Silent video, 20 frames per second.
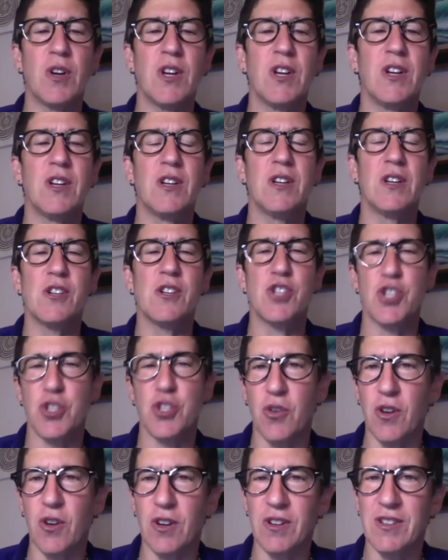a
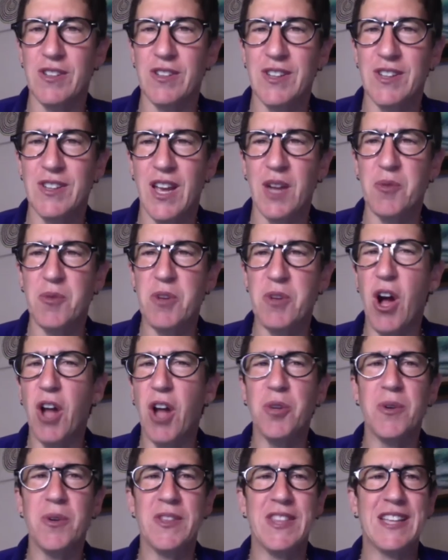shore. And we all know
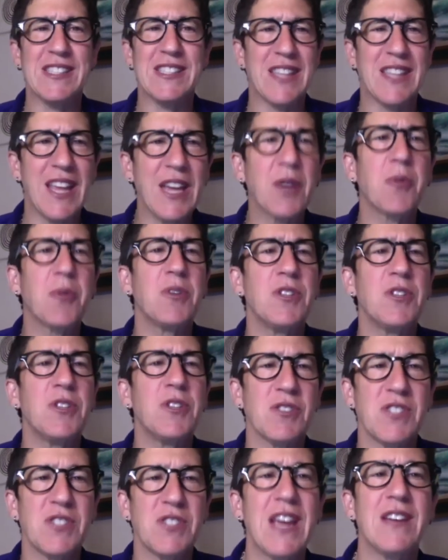what that's like when you're
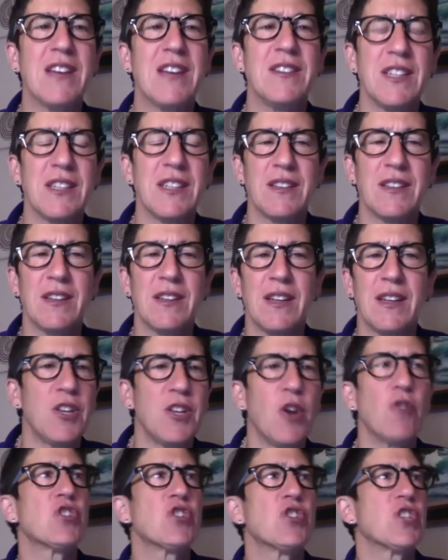standing at the
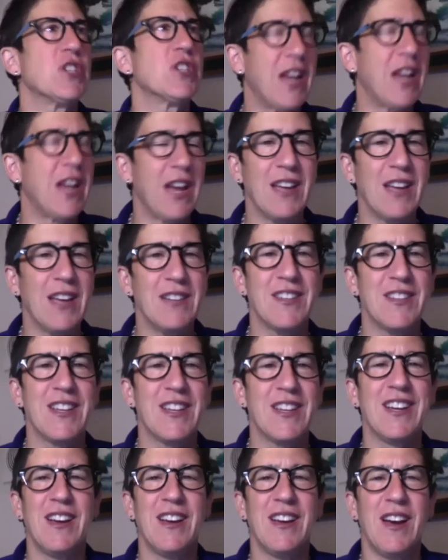ocean, and
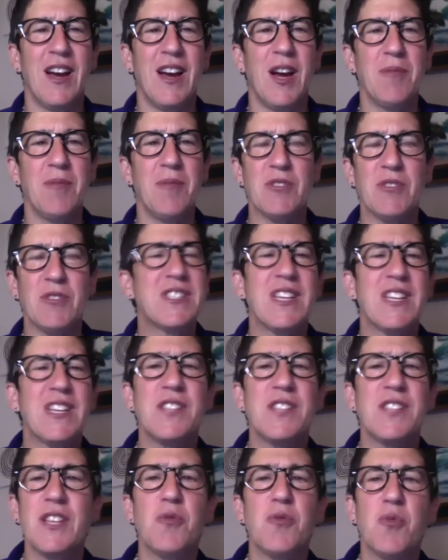there's a sense
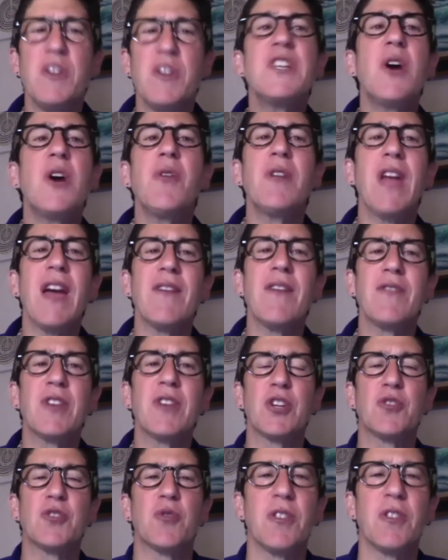that we don't have the
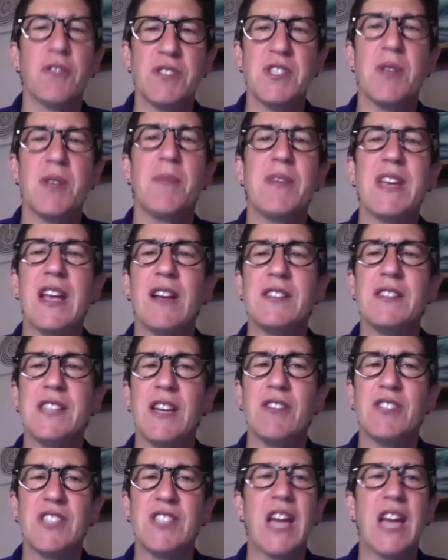control. There's something else
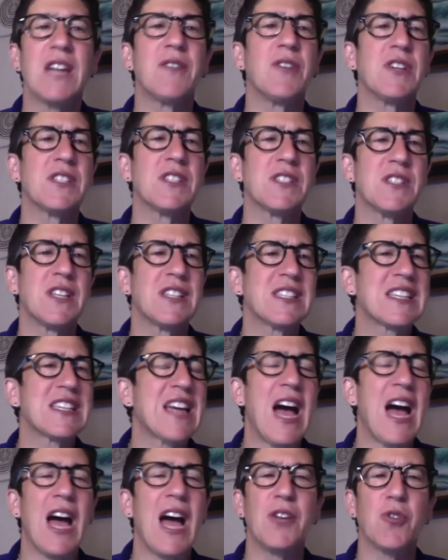outside of us that's
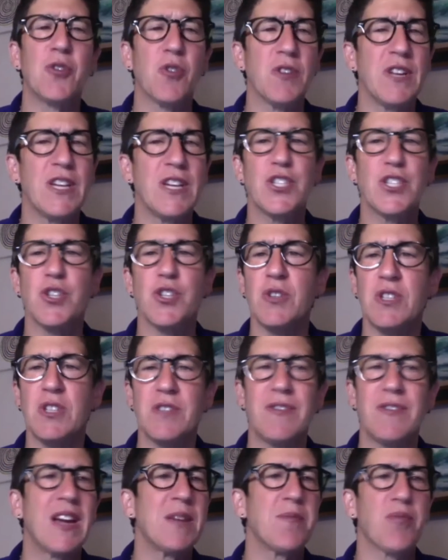God or nature, a
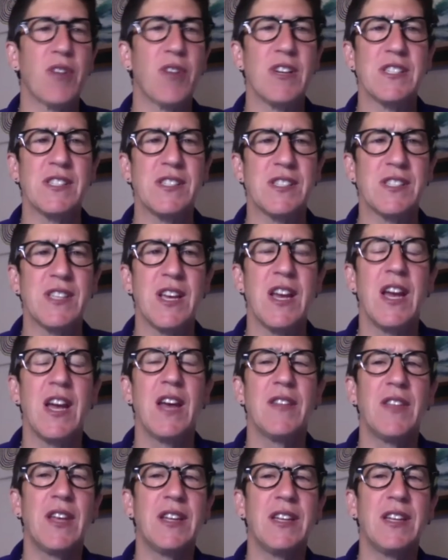divine presence
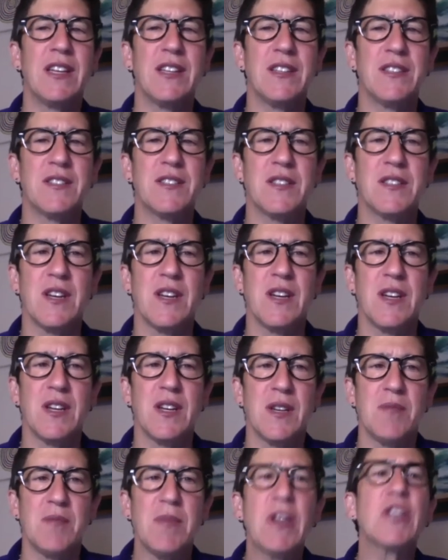that is
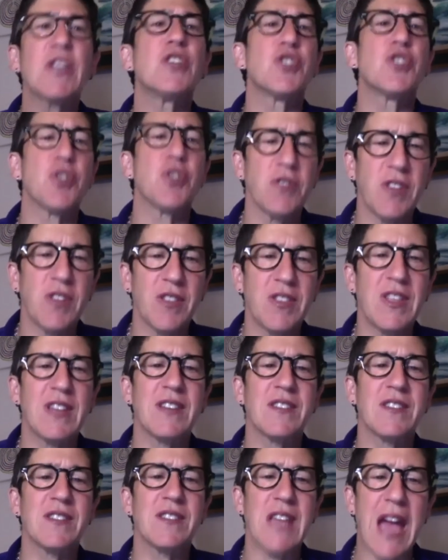making sure that
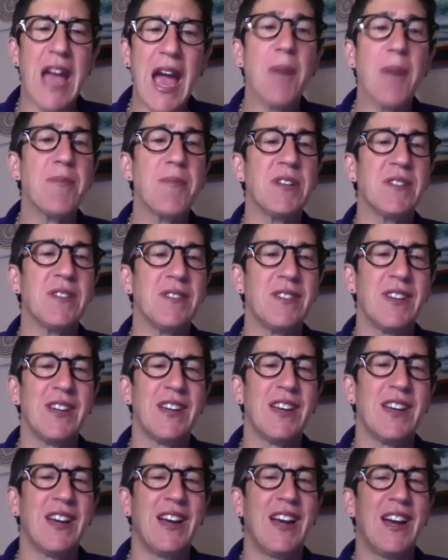things happen.
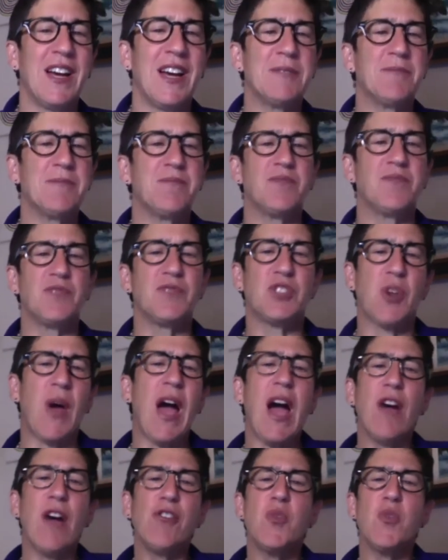So
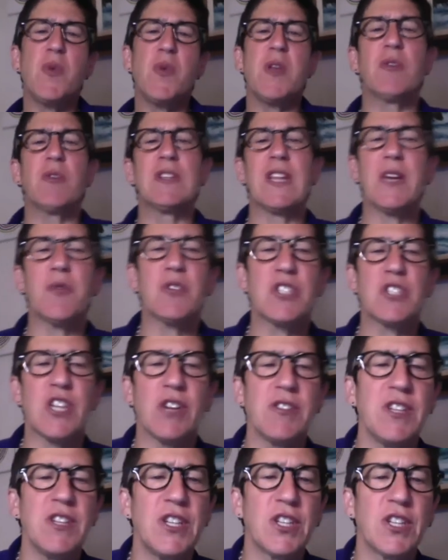how do we relinquish our
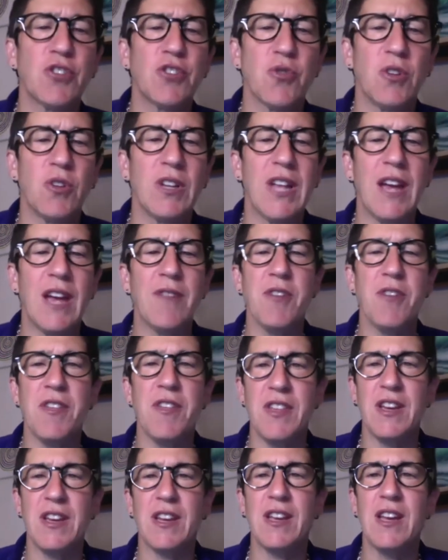need to control
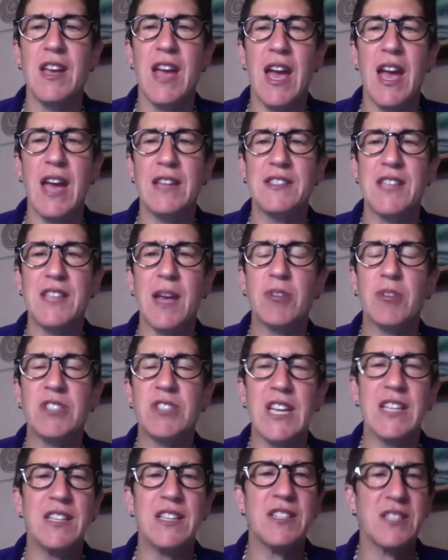everything and
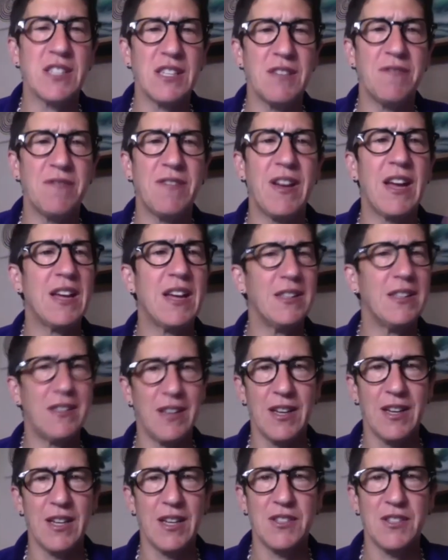simultaneously find
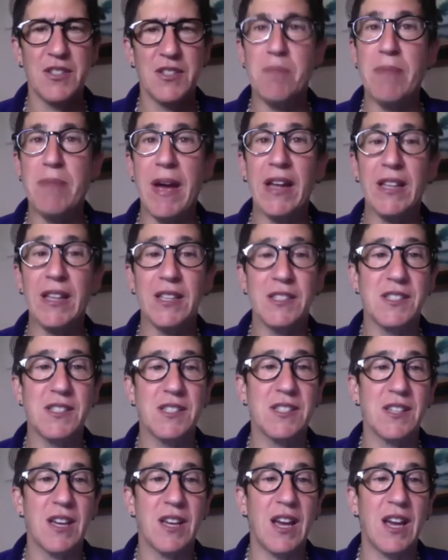some balance
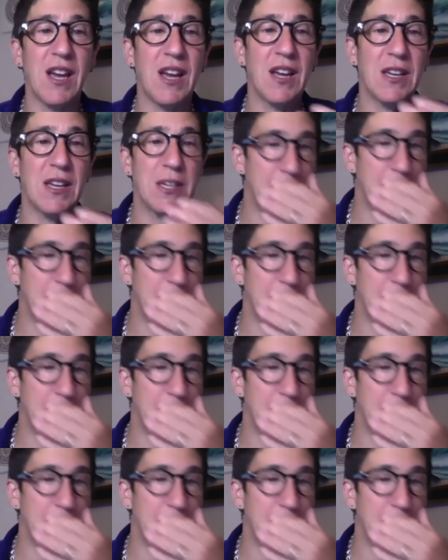in